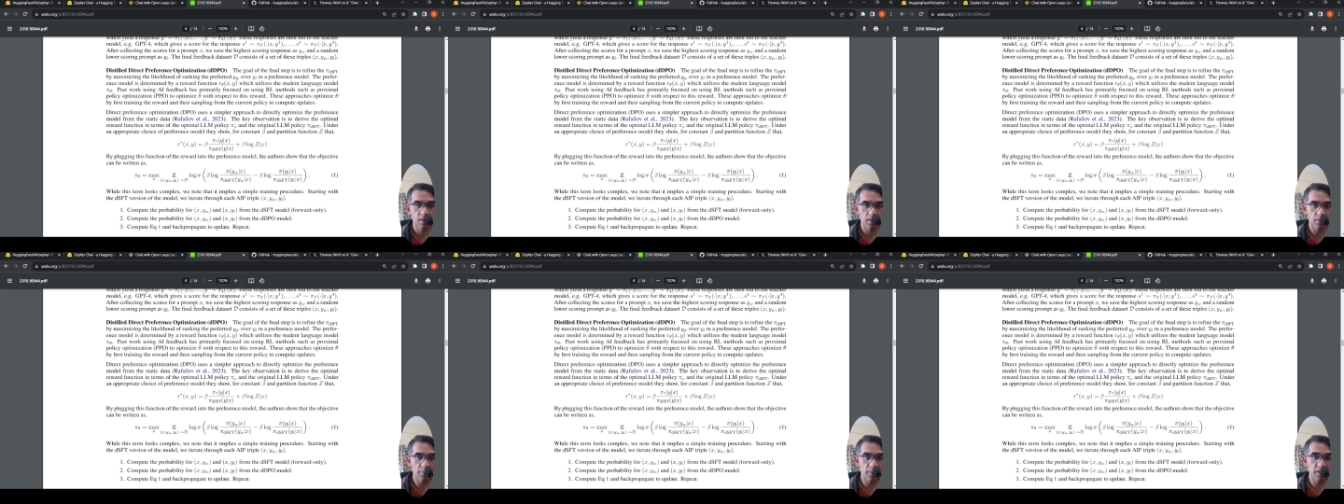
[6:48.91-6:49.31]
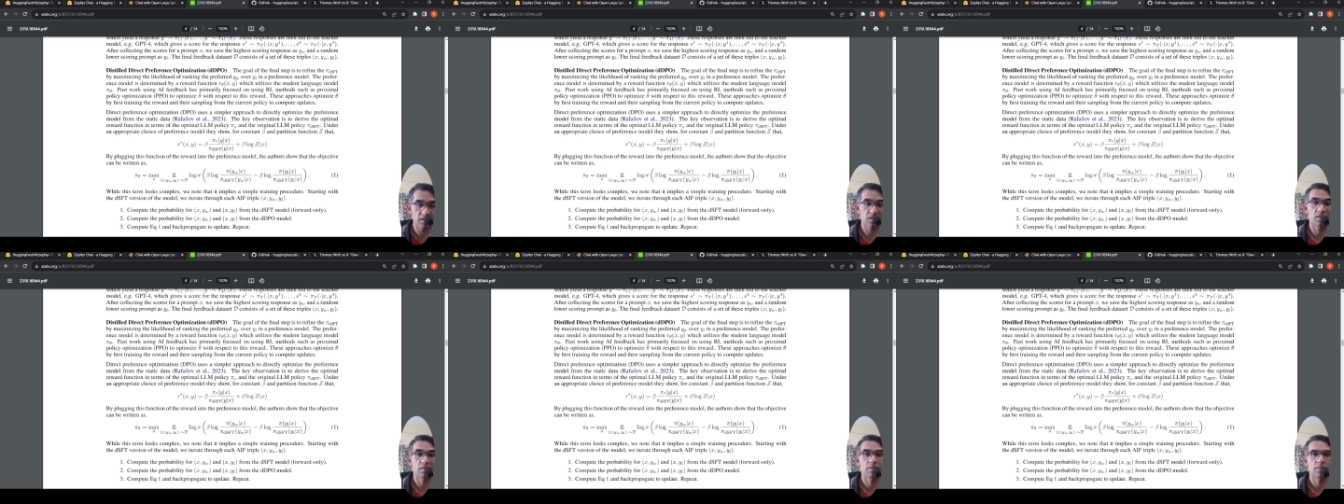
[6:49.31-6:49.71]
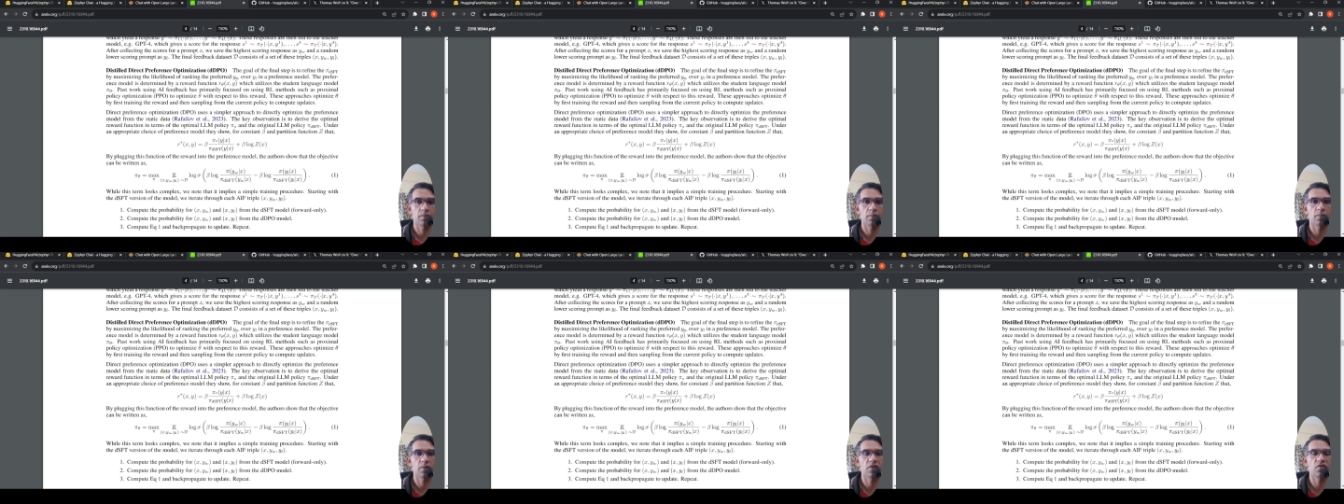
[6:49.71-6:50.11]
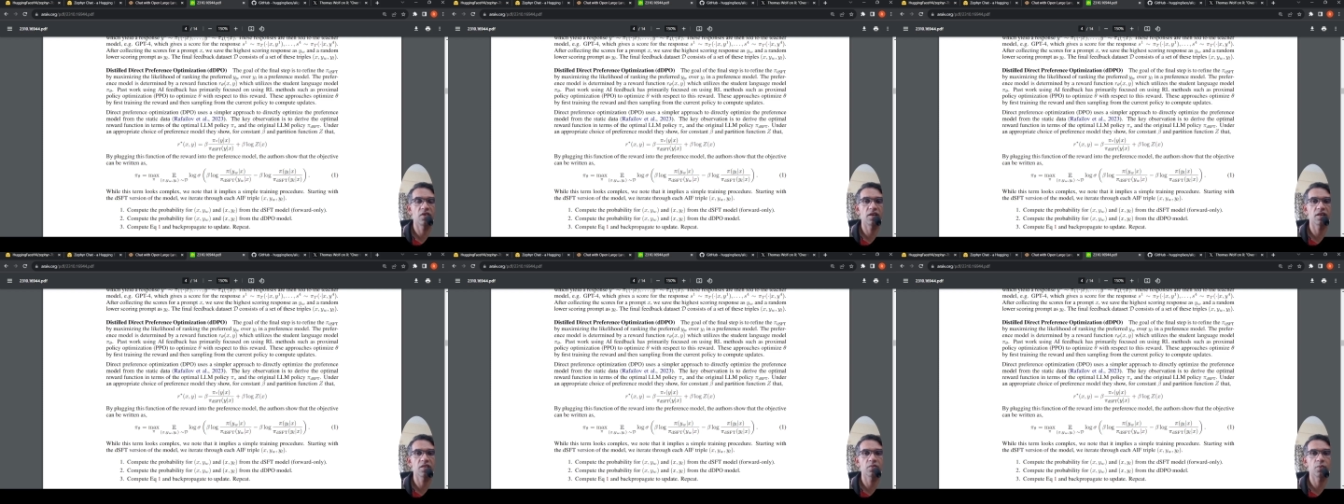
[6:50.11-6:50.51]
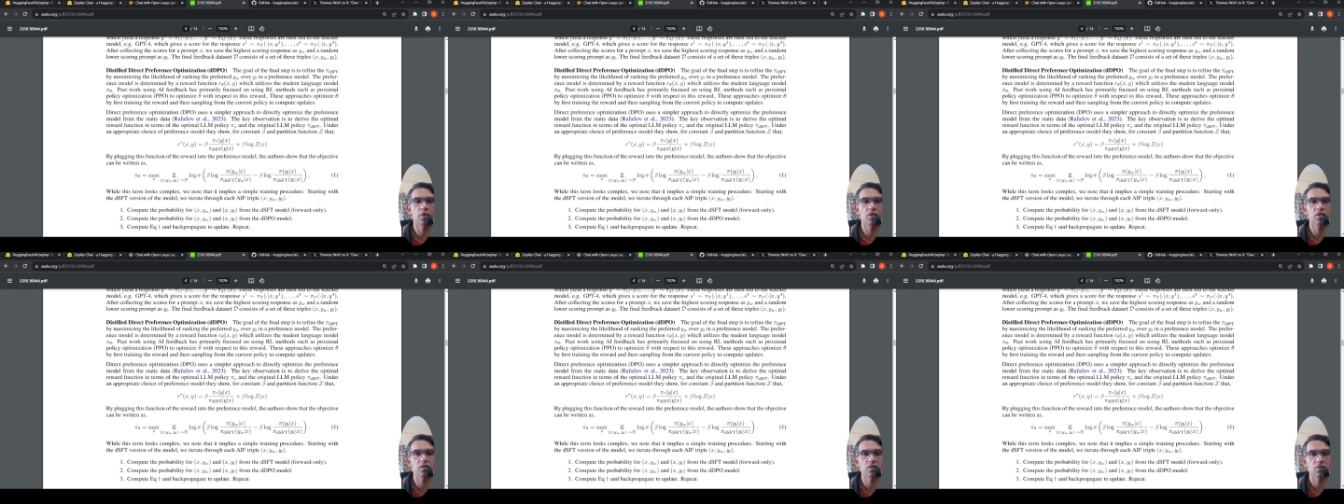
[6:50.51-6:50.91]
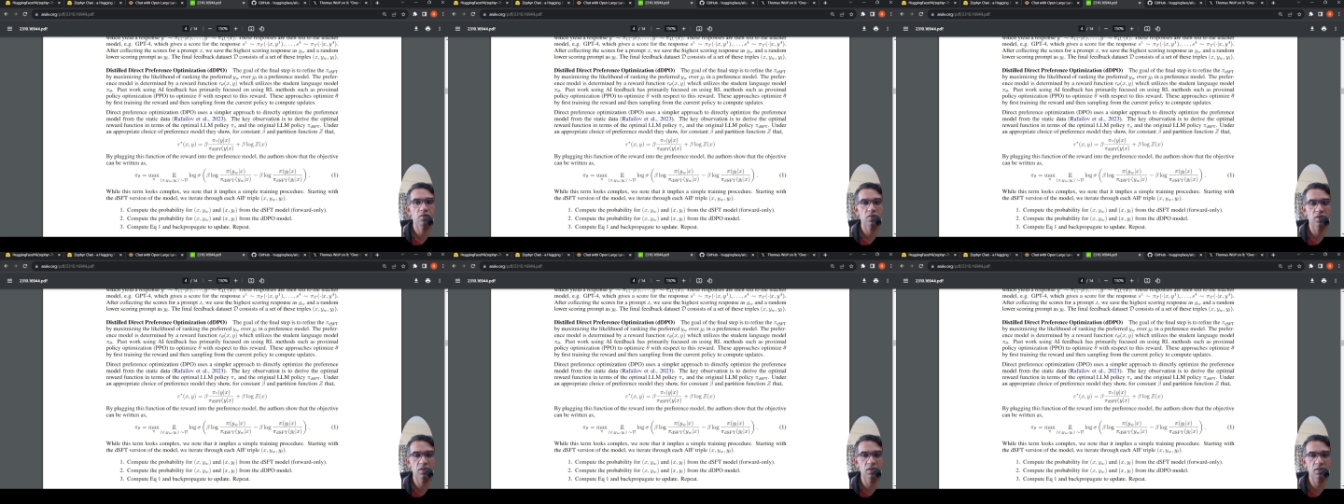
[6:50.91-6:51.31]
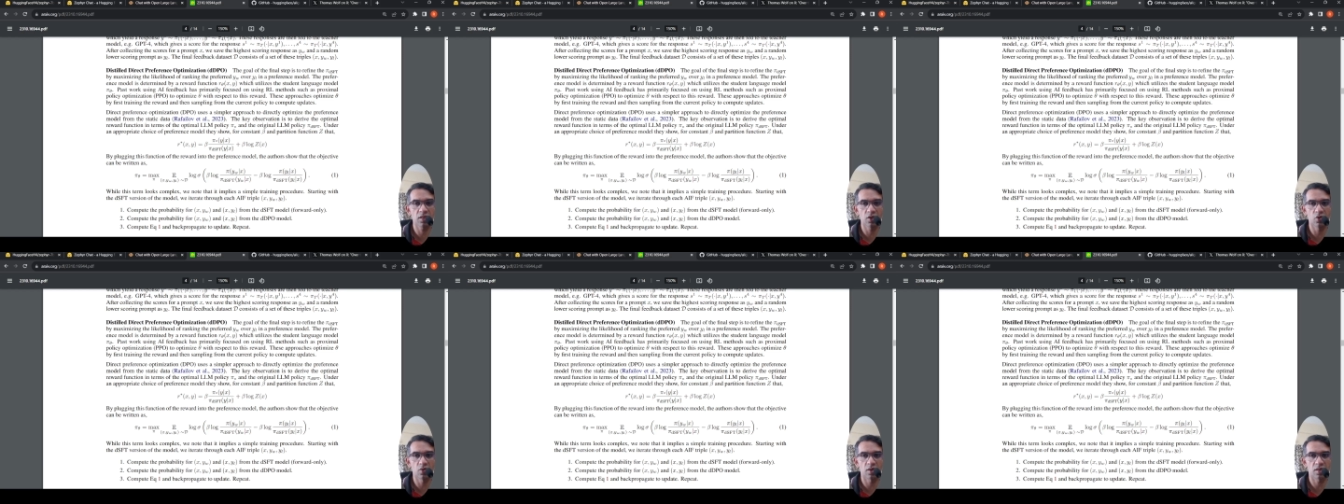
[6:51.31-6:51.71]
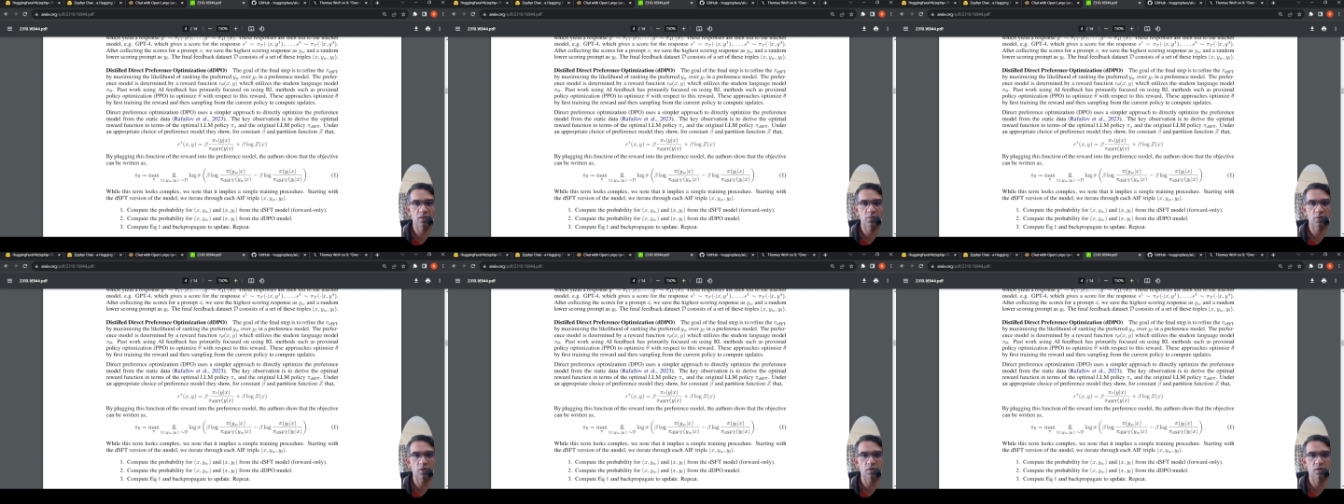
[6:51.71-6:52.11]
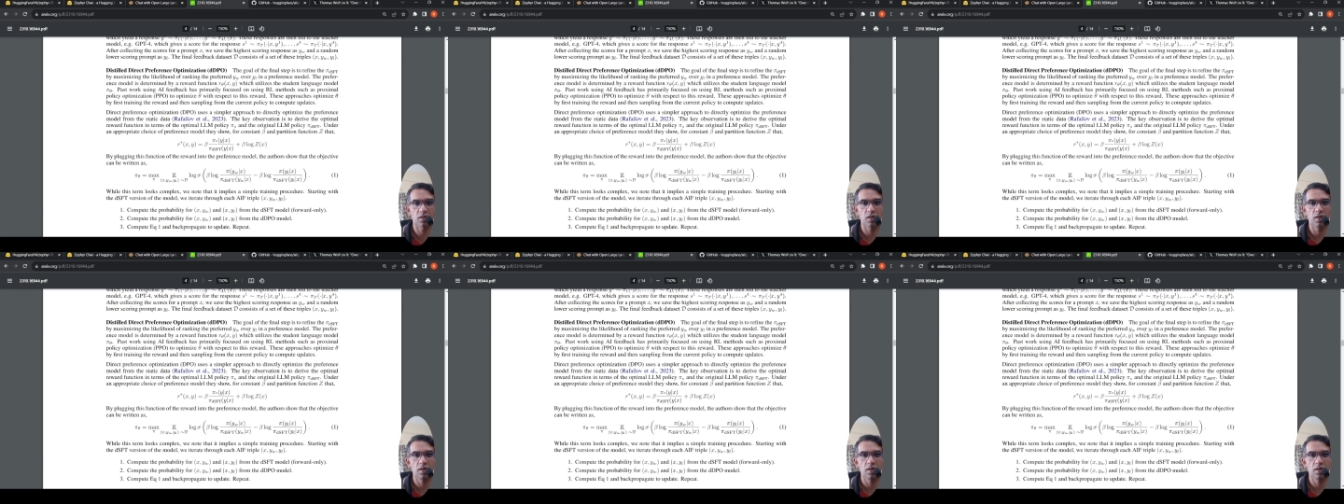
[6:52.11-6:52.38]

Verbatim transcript: the best preferred response versus the lower response.